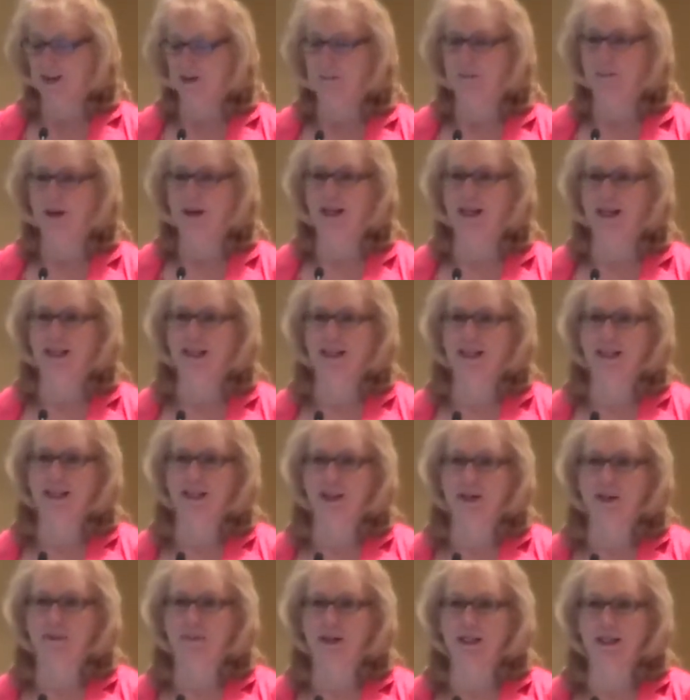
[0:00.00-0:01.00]
But
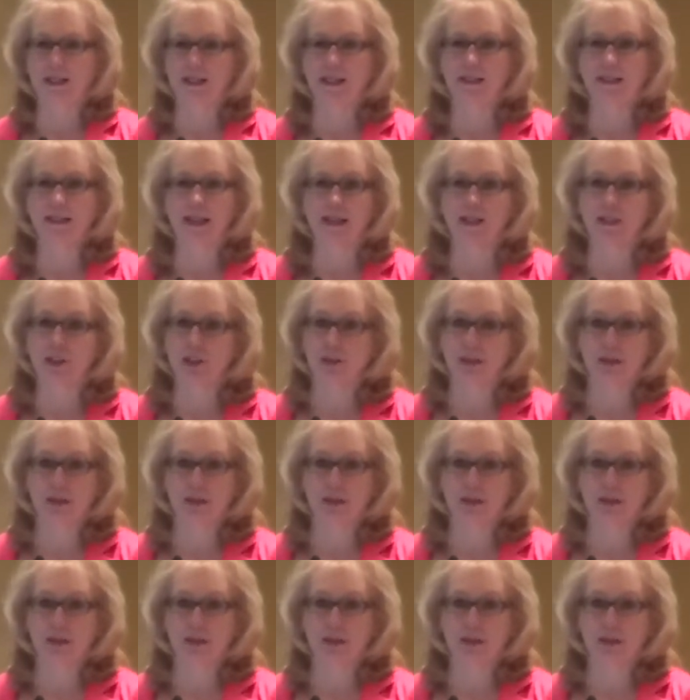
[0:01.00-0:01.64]
I think next year